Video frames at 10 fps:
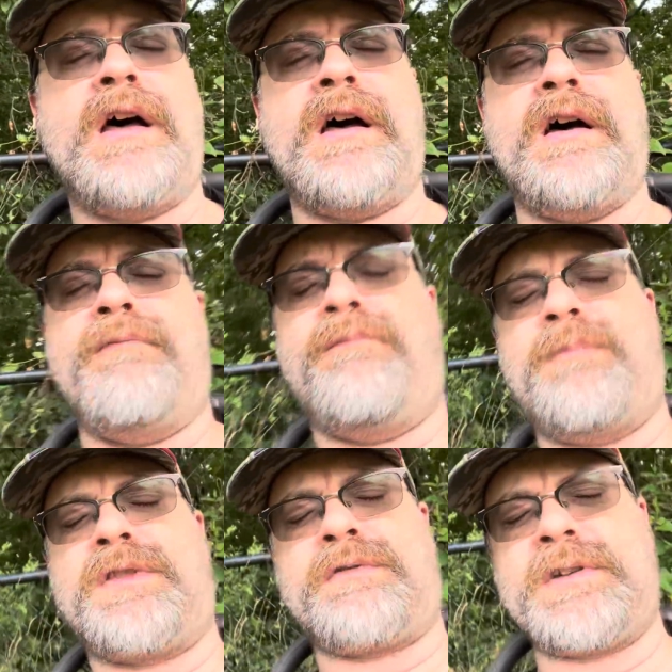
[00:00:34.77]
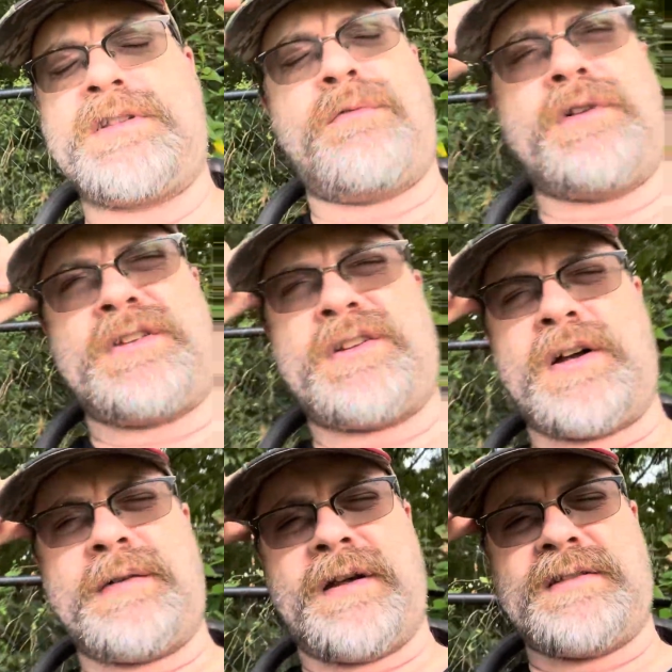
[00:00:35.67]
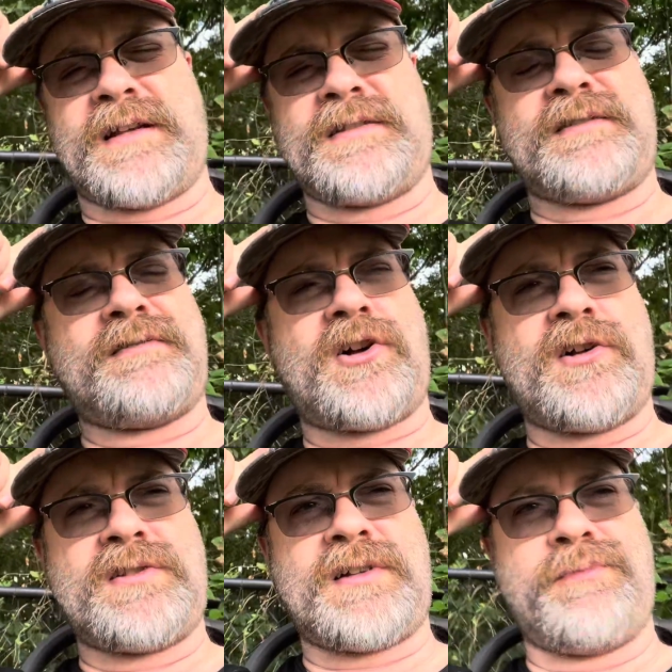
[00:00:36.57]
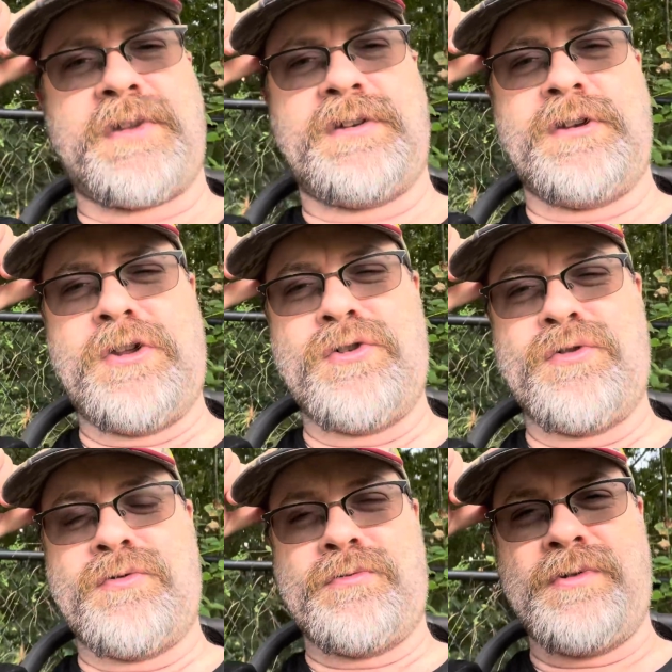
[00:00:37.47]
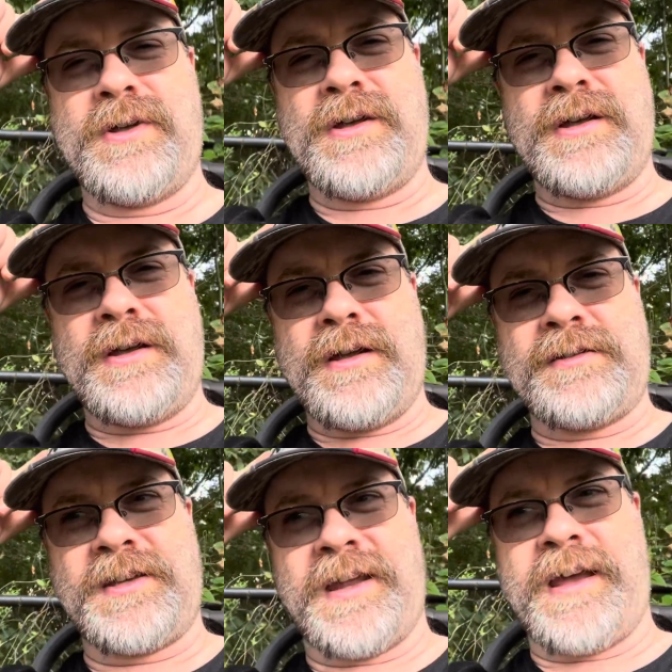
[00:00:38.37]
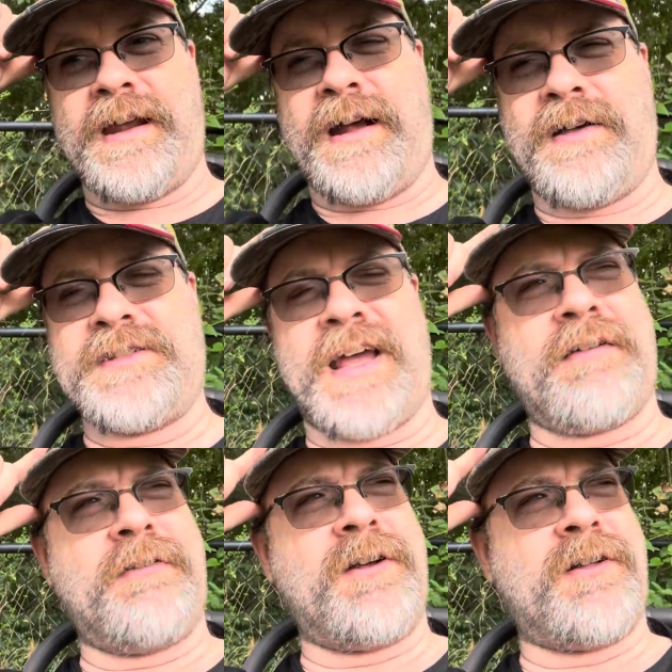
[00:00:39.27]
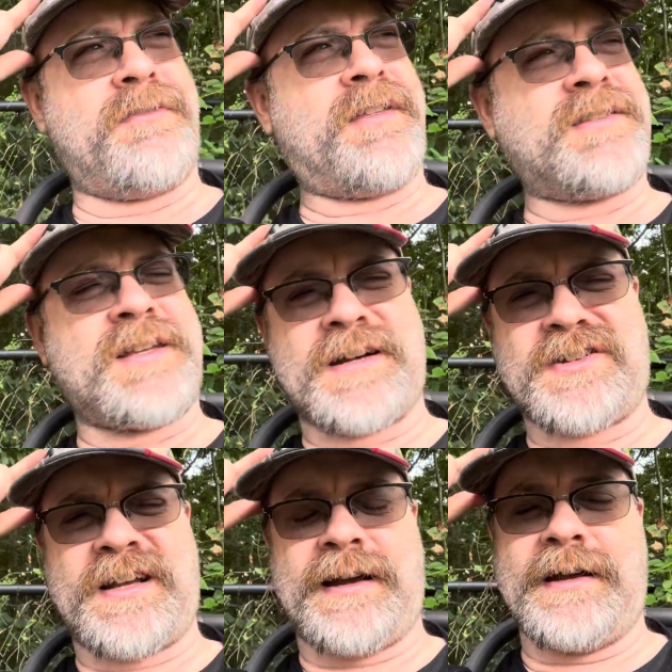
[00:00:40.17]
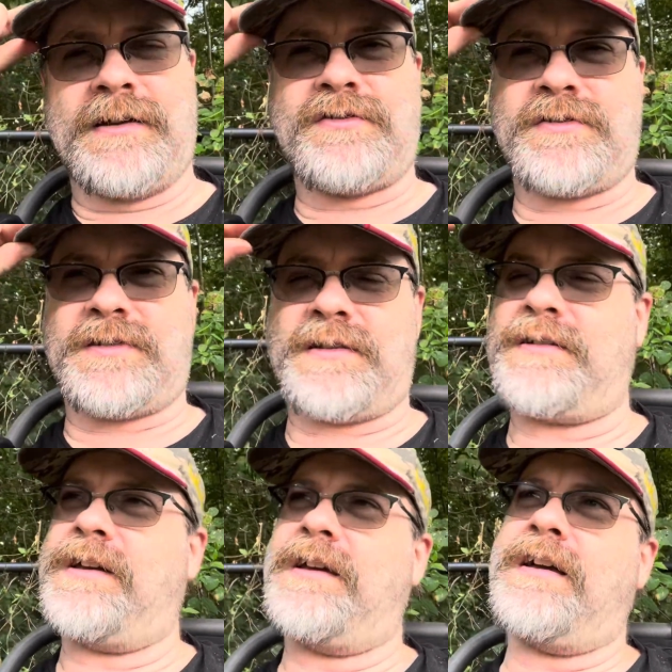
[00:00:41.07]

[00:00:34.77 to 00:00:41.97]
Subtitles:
But the reason I wanted to talk about is I saw something new today, and I was like, that's actually kind of interesting.